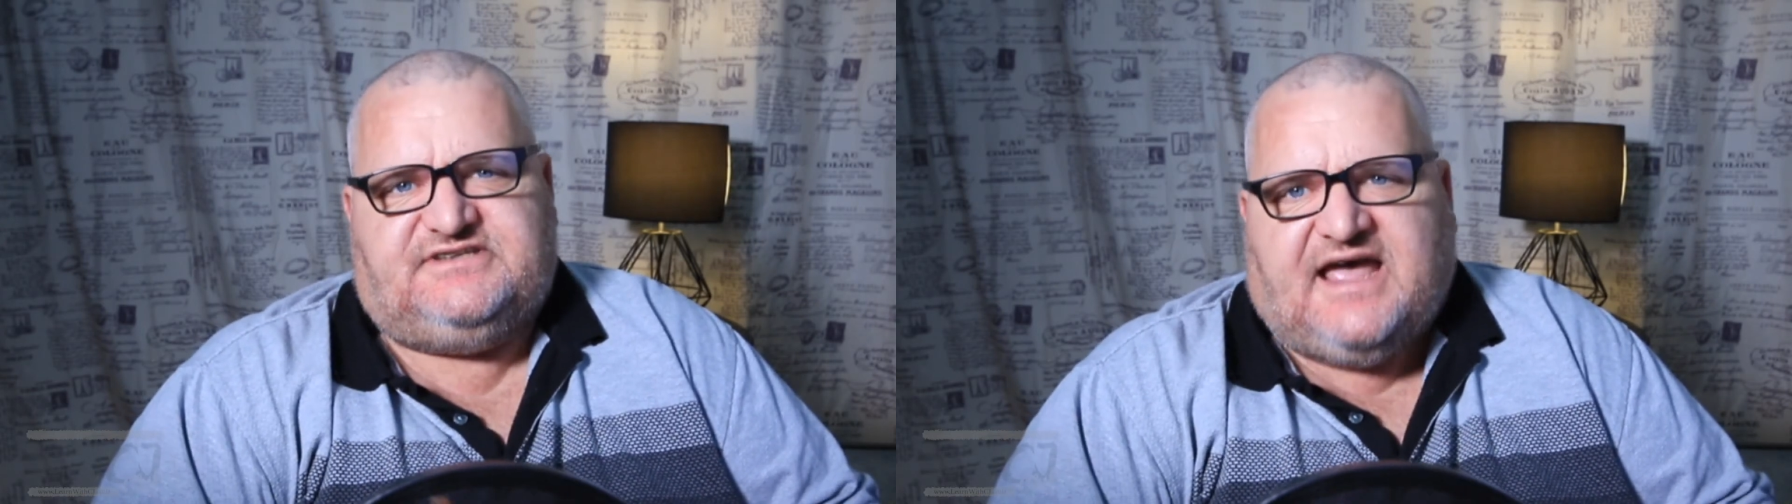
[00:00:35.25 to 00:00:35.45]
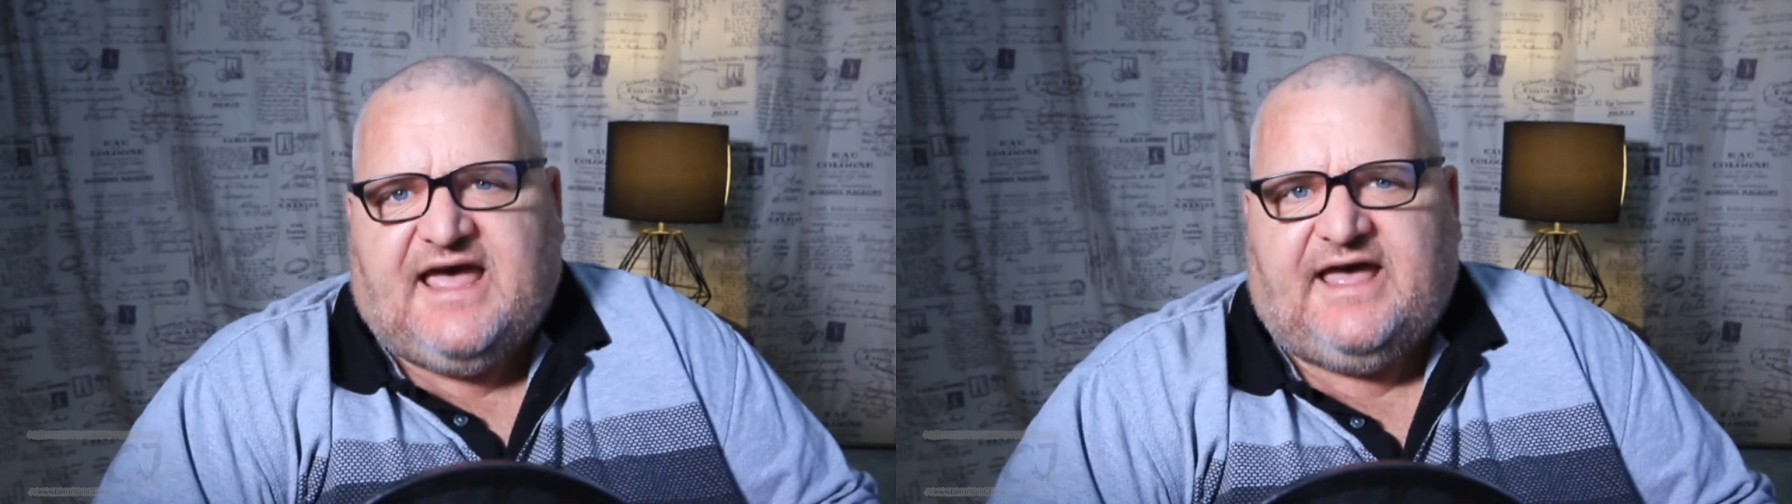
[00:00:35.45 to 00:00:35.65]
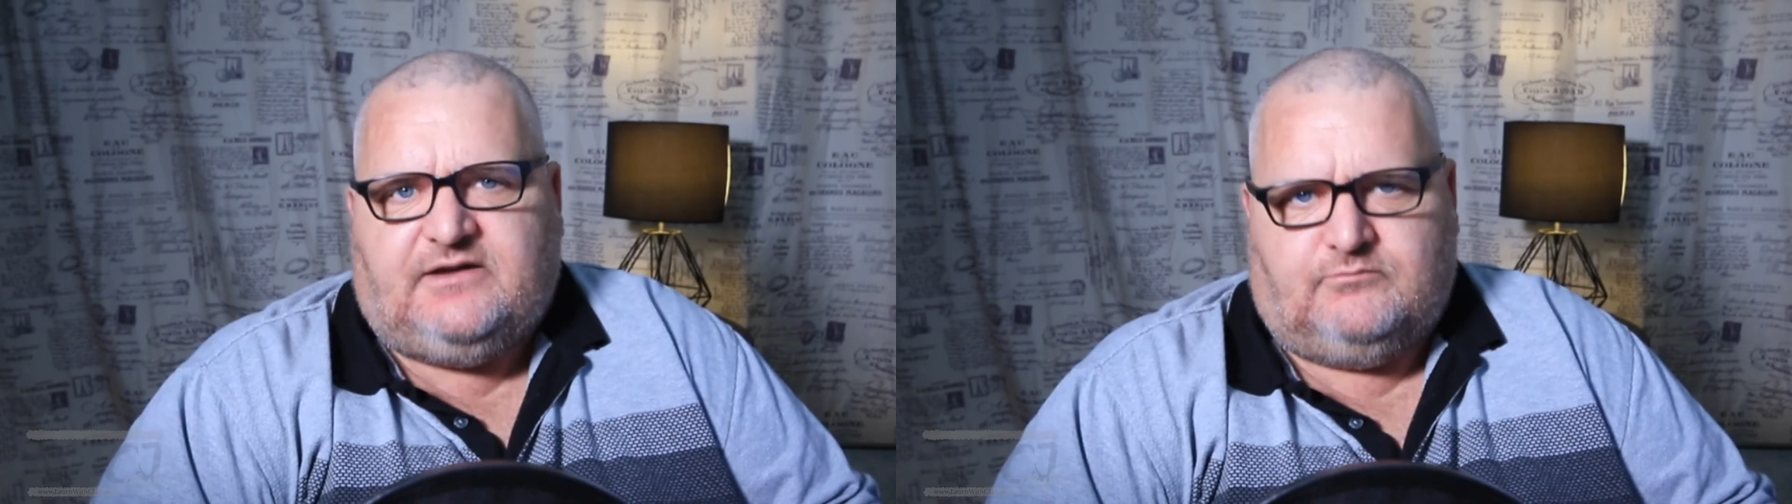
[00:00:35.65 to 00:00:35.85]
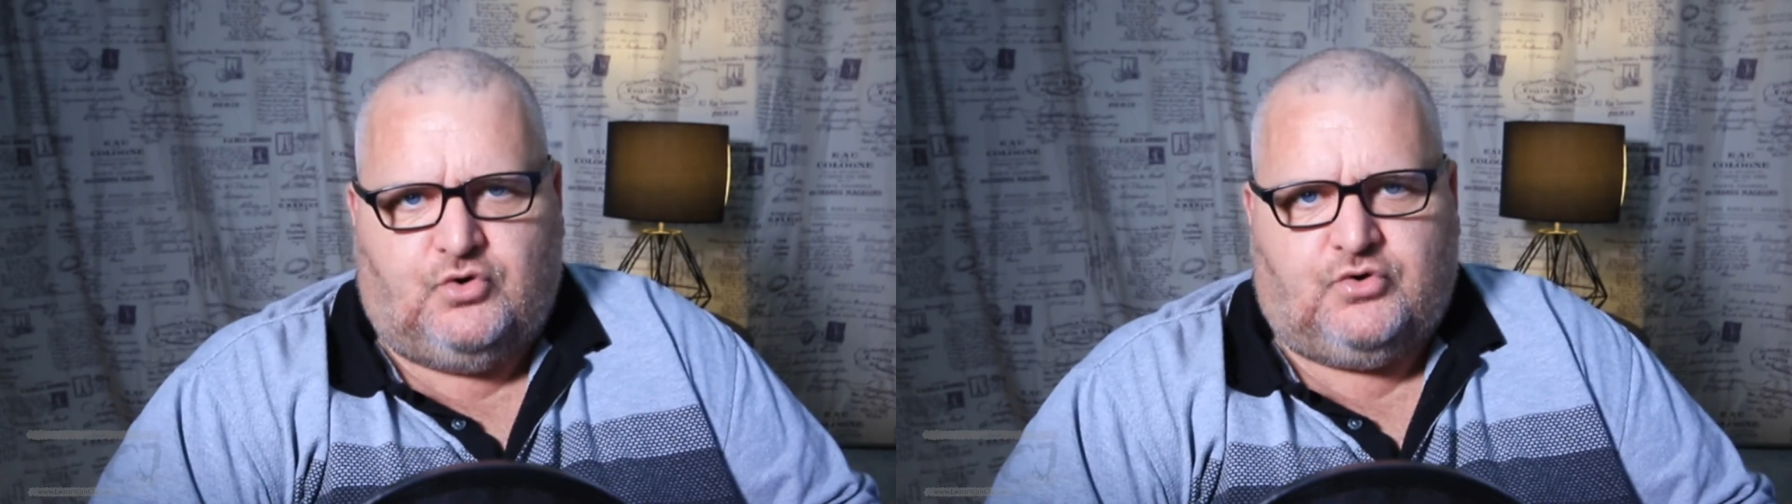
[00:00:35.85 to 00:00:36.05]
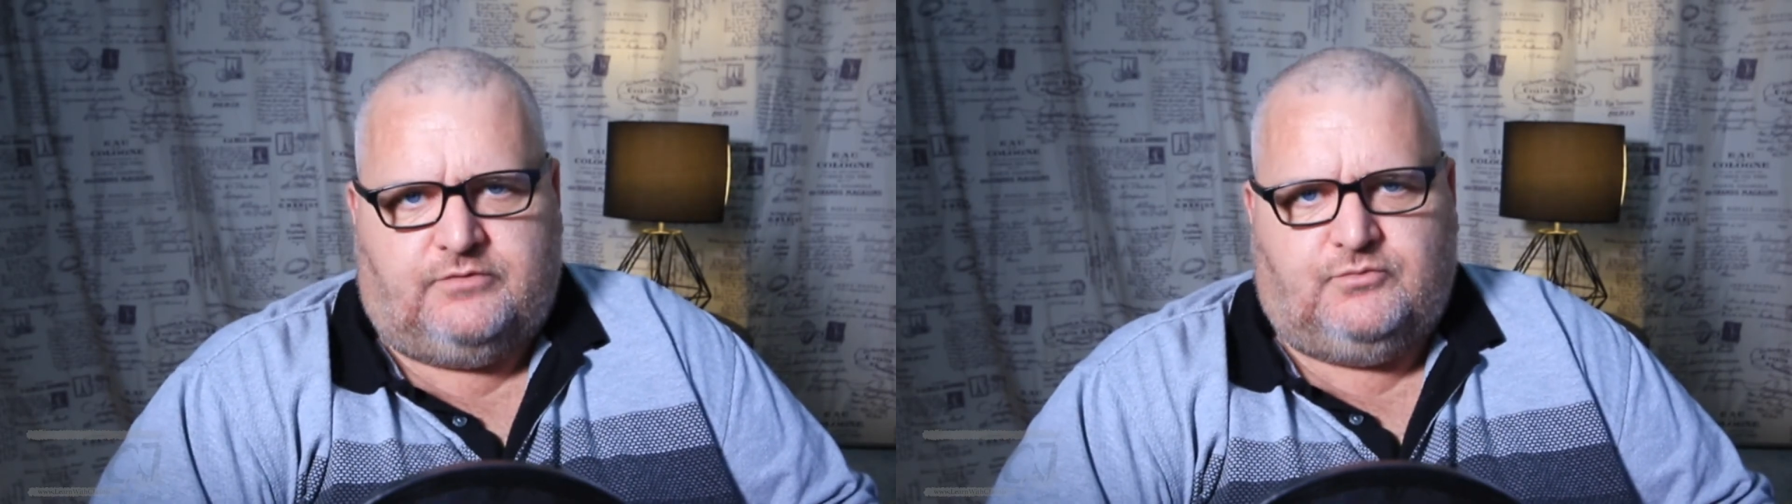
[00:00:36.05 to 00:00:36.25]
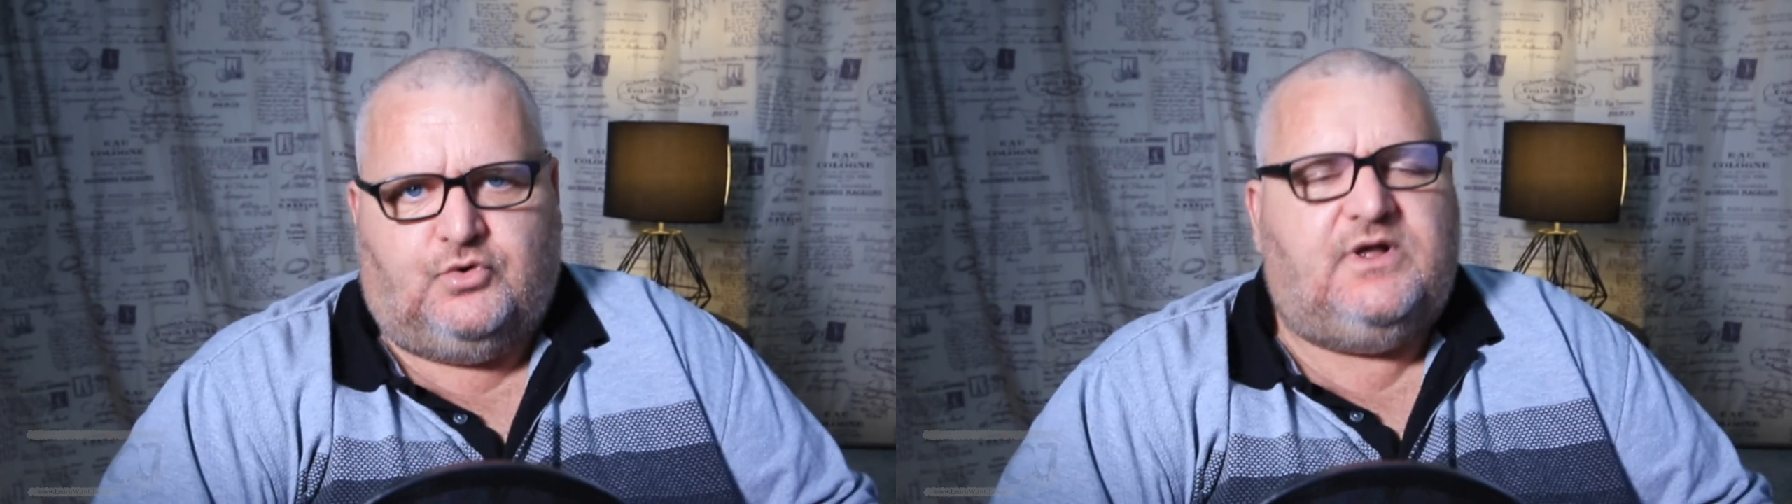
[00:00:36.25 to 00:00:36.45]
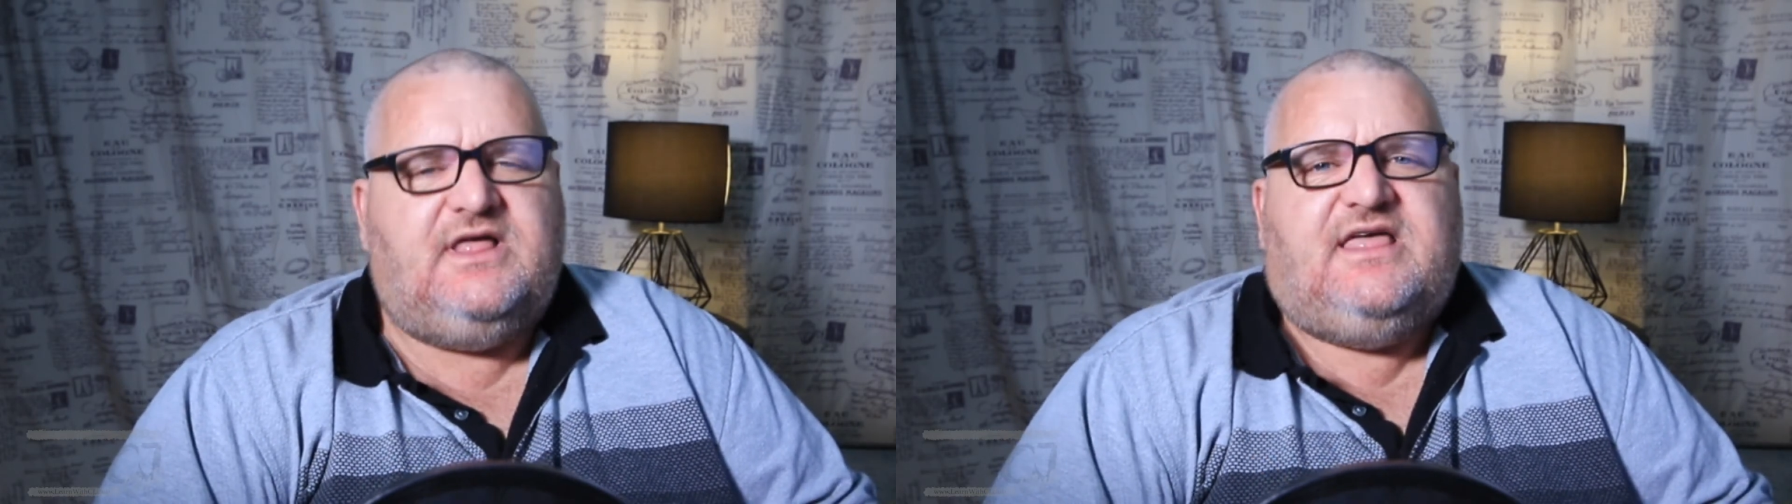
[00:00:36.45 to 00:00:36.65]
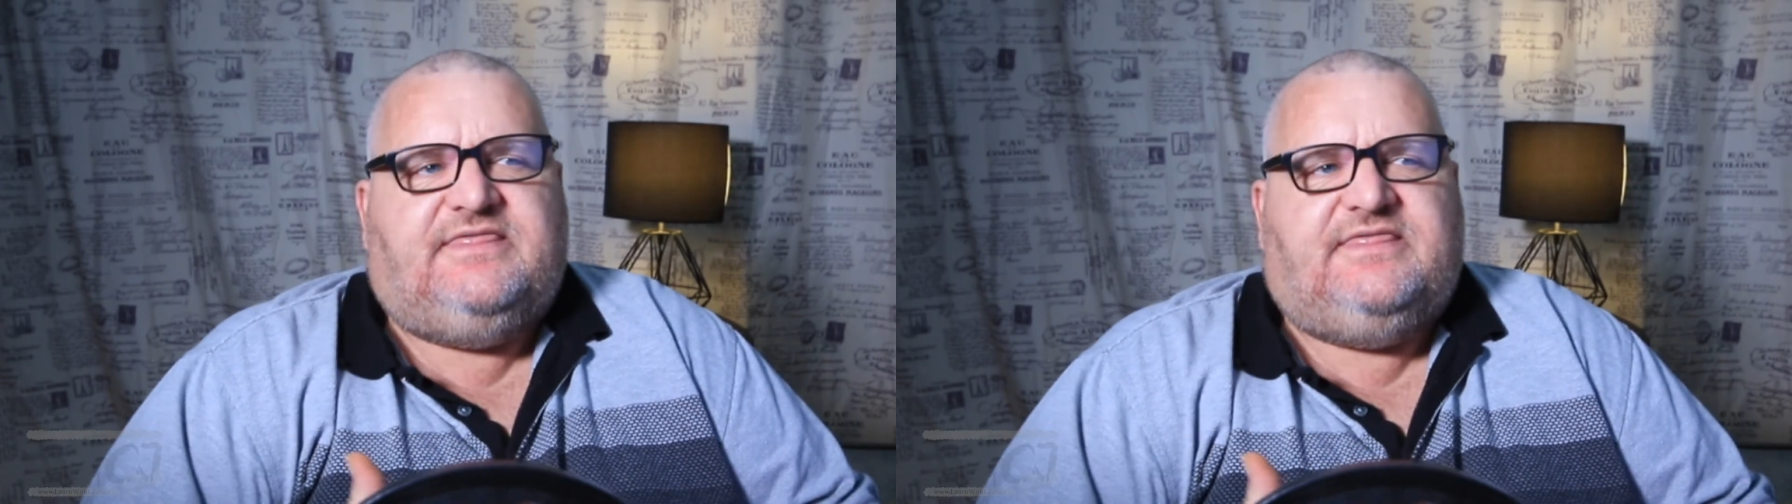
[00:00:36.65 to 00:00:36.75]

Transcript: to add more and more.